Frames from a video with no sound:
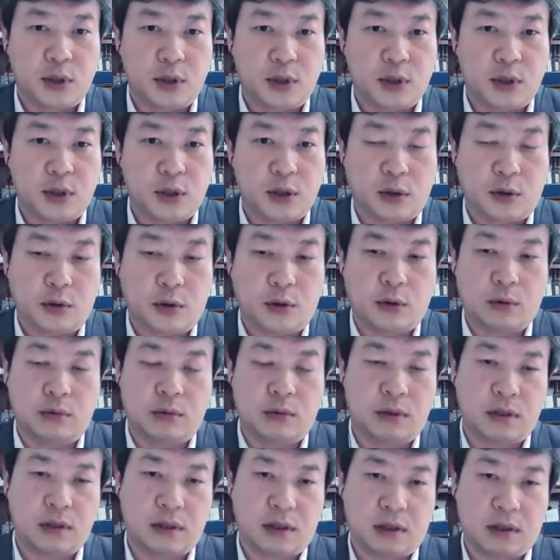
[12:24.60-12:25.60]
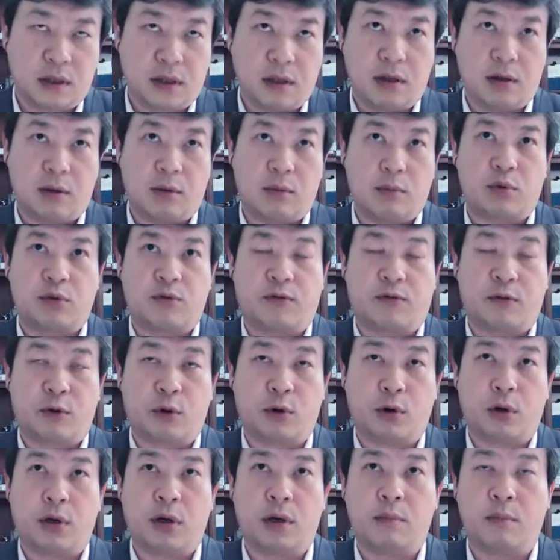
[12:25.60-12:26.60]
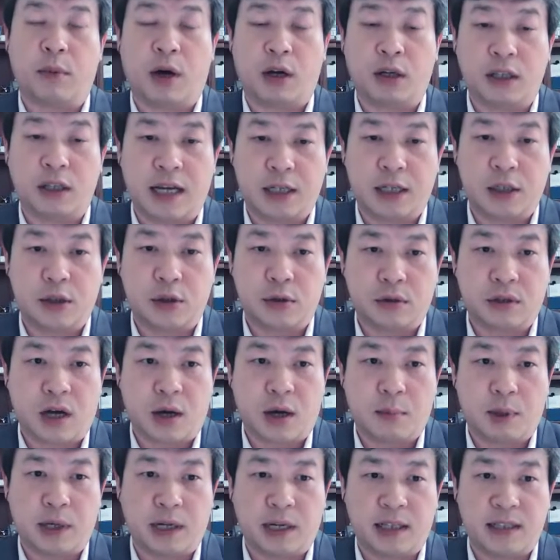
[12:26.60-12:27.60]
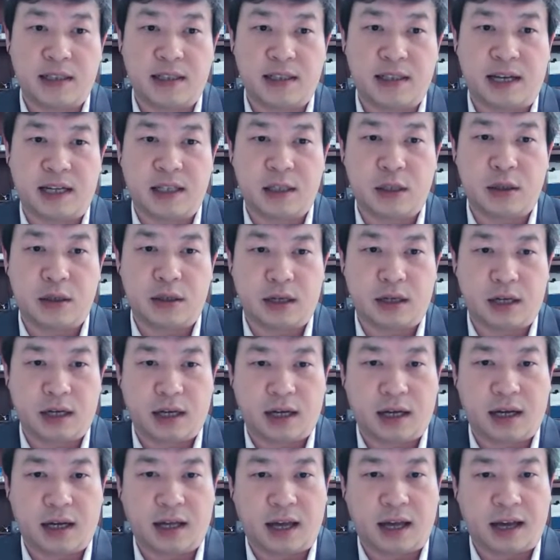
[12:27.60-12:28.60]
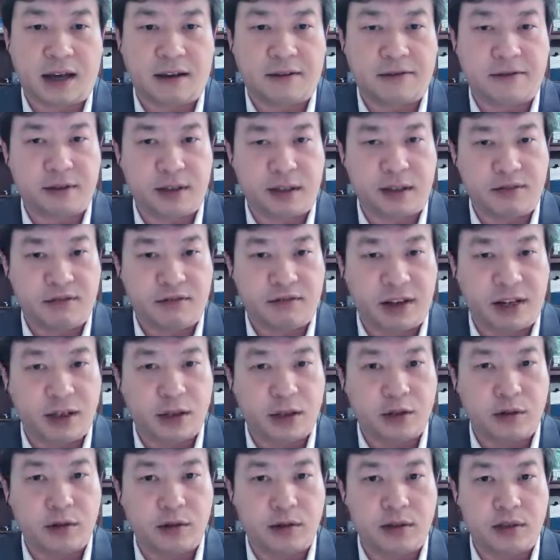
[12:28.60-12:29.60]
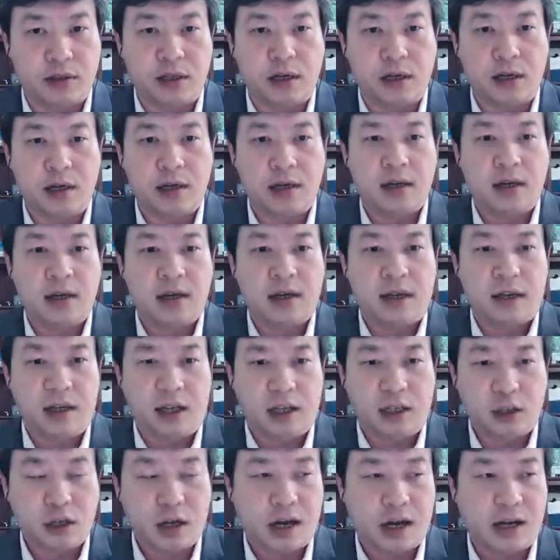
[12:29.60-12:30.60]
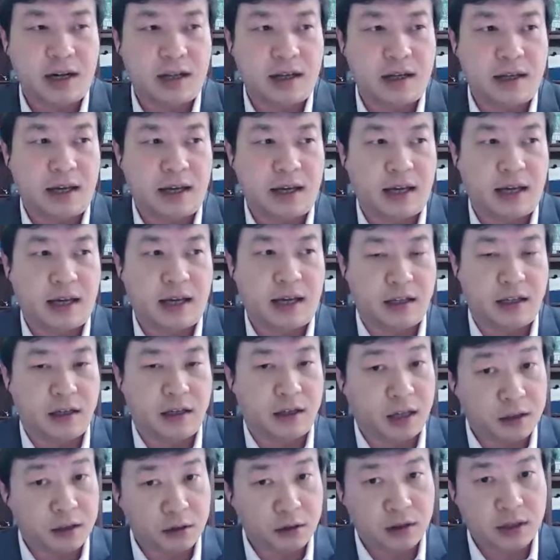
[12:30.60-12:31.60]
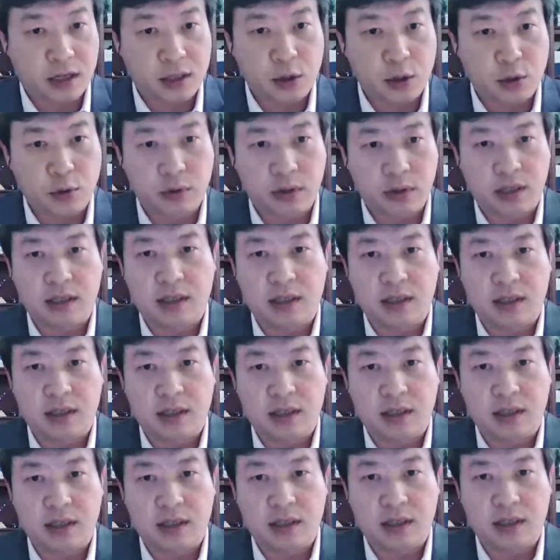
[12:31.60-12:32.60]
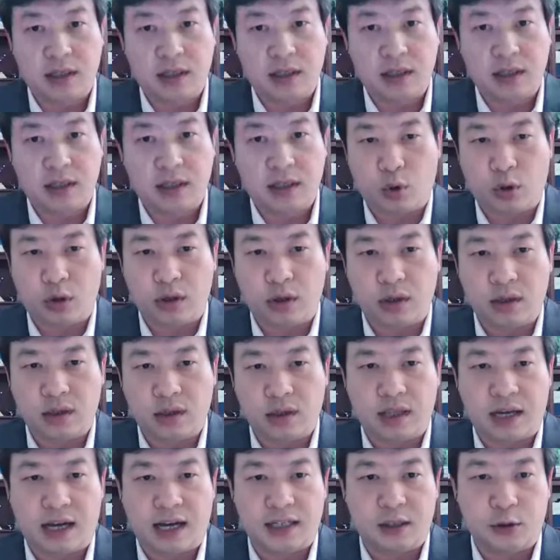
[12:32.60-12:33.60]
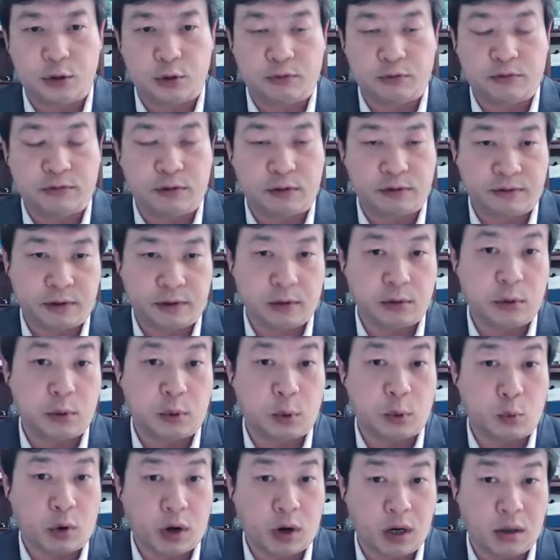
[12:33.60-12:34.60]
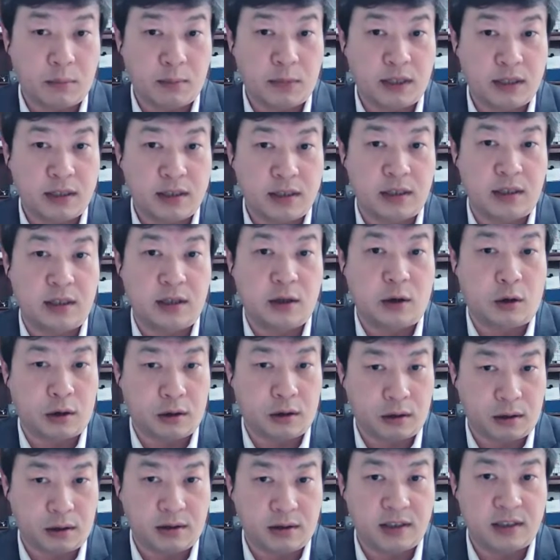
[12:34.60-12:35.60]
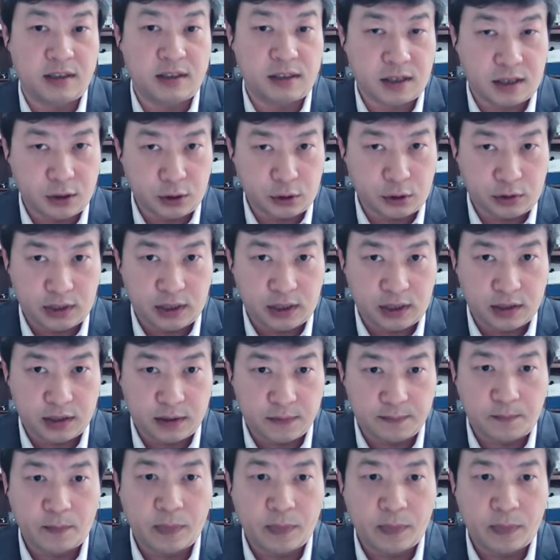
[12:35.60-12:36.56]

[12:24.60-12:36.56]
So for multinational companies that have inventors in China and in another country, it is important that you fulfill the requirements in all these countries.